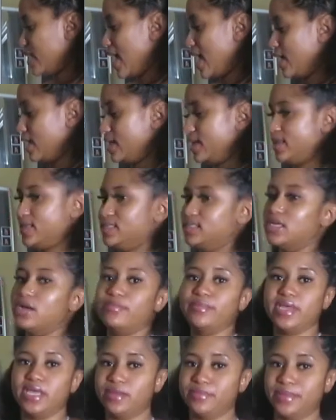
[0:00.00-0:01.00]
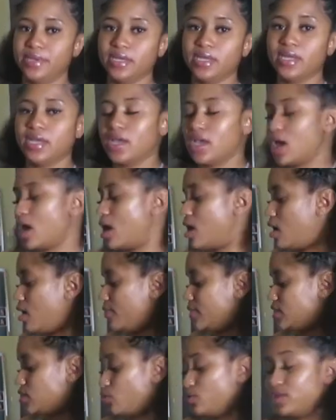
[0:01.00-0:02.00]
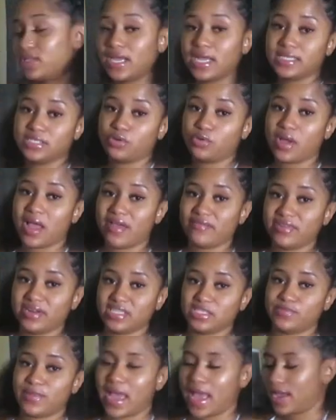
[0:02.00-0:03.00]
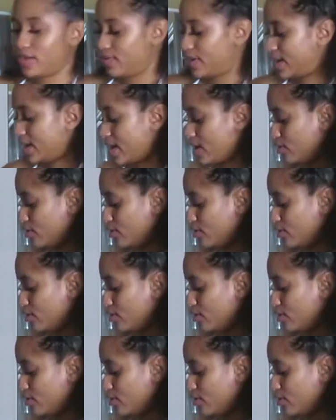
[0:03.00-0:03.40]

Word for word: bag is a bib um it's something i don't have in his bag right